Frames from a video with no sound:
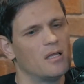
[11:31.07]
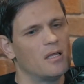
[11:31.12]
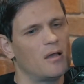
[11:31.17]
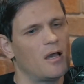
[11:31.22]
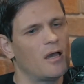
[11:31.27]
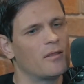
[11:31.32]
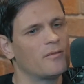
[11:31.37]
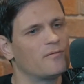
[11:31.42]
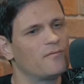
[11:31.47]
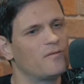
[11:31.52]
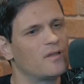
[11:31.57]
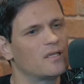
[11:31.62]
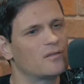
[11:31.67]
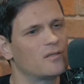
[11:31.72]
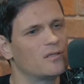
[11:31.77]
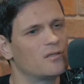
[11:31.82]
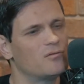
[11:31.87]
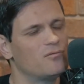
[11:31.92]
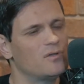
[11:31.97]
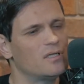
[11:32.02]
And the thing that
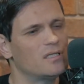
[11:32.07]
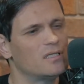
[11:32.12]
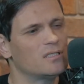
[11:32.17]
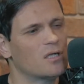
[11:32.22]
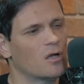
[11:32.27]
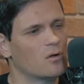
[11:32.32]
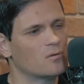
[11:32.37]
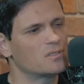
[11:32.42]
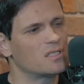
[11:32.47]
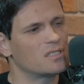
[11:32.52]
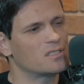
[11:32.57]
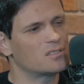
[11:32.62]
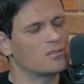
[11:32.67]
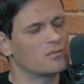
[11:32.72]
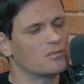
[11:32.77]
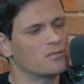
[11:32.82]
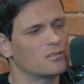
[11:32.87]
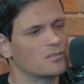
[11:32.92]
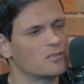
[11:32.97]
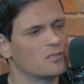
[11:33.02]
you really notice
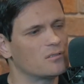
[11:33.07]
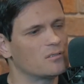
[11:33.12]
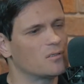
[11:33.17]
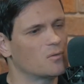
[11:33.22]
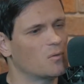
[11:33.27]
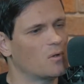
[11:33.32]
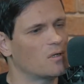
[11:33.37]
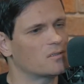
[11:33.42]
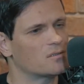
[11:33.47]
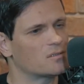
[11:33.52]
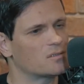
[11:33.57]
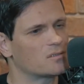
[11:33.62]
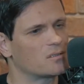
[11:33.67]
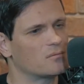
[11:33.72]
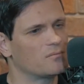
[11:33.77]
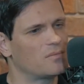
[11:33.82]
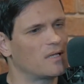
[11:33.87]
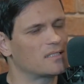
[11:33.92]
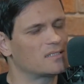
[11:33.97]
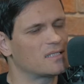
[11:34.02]
doing the junior ones
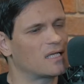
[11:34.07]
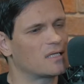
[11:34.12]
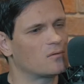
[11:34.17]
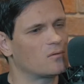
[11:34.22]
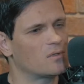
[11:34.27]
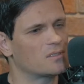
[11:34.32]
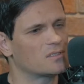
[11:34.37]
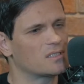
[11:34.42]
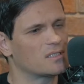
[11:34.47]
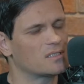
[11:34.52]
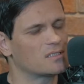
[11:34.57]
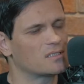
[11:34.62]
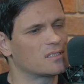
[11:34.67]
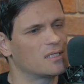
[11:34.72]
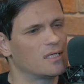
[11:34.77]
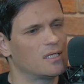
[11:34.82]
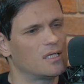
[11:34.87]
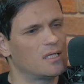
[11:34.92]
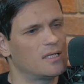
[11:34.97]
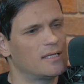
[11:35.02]
compared to the adult ones is
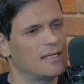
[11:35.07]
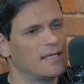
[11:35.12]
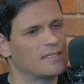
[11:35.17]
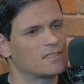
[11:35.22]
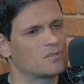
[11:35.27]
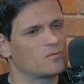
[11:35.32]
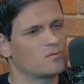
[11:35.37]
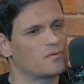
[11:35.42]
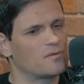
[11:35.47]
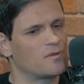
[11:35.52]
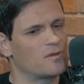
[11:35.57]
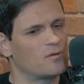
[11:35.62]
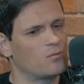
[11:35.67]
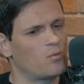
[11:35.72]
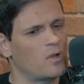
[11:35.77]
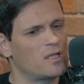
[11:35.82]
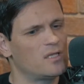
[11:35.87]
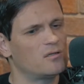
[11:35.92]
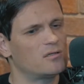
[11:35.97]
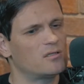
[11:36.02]
that
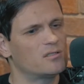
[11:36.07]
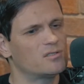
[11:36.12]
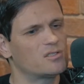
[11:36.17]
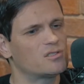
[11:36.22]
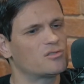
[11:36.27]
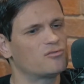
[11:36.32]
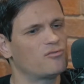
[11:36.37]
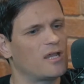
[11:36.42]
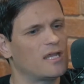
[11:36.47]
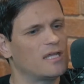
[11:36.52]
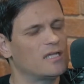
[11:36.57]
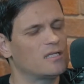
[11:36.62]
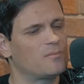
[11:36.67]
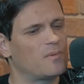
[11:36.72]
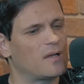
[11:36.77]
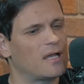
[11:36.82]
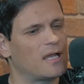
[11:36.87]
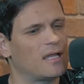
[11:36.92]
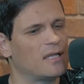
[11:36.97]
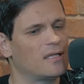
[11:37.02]
when you're constrained
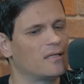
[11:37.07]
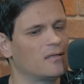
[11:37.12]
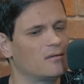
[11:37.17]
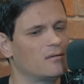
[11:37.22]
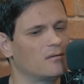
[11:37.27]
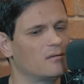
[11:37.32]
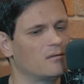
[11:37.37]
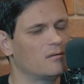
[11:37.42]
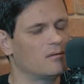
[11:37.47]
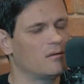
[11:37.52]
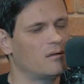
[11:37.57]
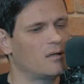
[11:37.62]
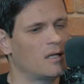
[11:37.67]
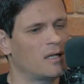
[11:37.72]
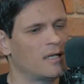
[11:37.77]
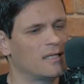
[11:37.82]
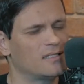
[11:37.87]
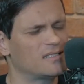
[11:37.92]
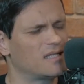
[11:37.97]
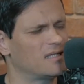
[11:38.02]
by, I
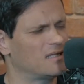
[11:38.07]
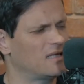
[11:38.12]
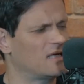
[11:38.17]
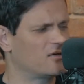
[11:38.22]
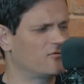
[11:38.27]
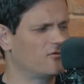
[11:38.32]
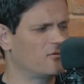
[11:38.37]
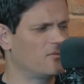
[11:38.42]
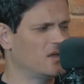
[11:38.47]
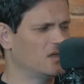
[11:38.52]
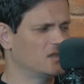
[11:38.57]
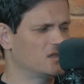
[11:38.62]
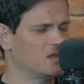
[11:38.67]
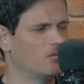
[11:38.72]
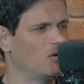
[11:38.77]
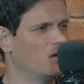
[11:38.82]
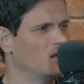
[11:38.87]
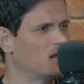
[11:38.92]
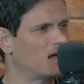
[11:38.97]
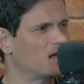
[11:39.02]
hate to say lack of ability,
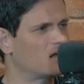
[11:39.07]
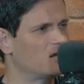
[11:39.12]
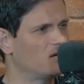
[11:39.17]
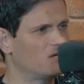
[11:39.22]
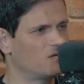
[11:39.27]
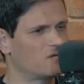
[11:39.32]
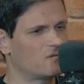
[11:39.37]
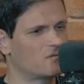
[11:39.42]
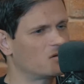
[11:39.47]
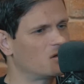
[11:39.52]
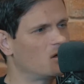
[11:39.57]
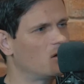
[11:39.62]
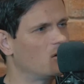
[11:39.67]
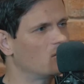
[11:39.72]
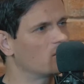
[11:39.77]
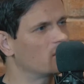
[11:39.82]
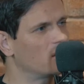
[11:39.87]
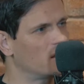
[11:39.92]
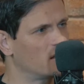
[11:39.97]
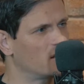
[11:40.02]
but a lack of
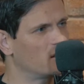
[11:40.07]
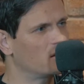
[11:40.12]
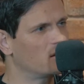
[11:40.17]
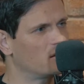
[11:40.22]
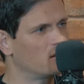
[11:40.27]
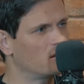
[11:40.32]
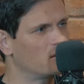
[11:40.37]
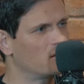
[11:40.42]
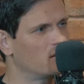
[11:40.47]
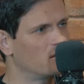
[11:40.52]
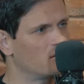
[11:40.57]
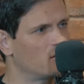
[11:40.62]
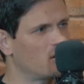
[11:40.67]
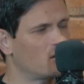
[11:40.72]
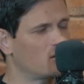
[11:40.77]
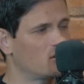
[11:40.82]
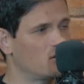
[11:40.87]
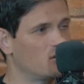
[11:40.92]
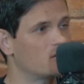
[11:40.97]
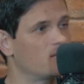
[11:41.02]
coding and not a
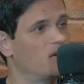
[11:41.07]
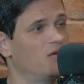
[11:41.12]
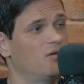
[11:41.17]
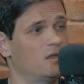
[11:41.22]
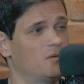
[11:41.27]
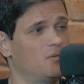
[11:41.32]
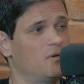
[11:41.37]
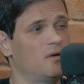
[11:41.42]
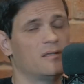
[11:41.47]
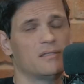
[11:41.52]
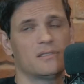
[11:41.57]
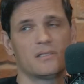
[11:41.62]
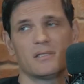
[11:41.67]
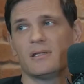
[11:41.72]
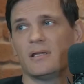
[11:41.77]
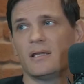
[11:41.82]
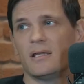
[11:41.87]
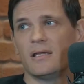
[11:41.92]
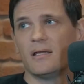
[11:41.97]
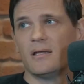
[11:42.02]
huge amount of experience in
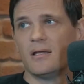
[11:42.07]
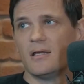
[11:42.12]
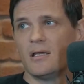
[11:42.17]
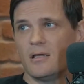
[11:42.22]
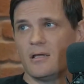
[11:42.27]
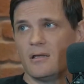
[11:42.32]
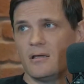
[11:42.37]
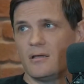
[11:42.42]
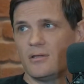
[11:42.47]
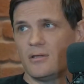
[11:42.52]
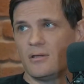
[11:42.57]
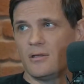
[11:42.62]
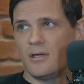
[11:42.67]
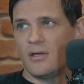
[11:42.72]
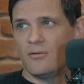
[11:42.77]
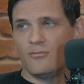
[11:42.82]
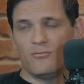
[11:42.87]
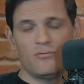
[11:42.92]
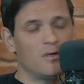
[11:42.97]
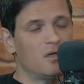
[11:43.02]
it,
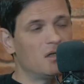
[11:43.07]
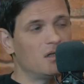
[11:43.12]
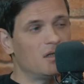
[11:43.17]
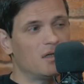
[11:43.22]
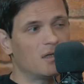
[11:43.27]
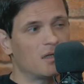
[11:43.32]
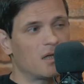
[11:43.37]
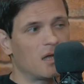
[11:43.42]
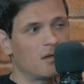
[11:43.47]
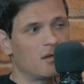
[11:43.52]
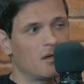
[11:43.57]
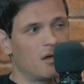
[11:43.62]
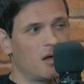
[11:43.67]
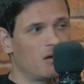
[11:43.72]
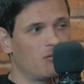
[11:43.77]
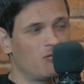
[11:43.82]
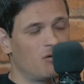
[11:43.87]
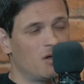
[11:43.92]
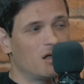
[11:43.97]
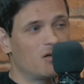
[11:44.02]
it
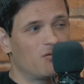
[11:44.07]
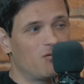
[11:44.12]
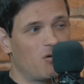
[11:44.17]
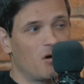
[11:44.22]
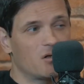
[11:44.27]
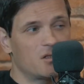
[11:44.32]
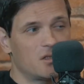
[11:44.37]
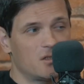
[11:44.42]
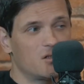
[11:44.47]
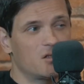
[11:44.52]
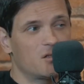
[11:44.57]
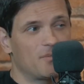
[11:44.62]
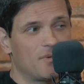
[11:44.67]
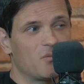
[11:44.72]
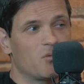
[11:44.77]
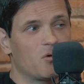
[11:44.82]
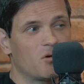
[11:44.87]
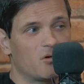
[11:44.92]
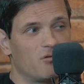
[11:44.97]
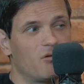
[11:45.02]
really forces you to be
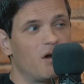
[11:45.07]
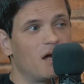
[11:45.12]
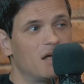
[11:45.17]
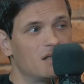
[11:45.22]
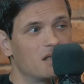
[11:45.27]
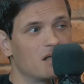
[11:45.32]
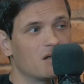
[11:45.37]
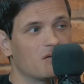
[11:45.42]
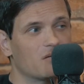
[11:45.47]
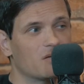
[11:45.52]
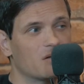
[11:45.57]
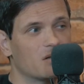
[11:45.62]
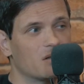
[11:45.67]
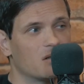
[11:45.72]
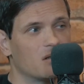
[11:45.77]
more creative.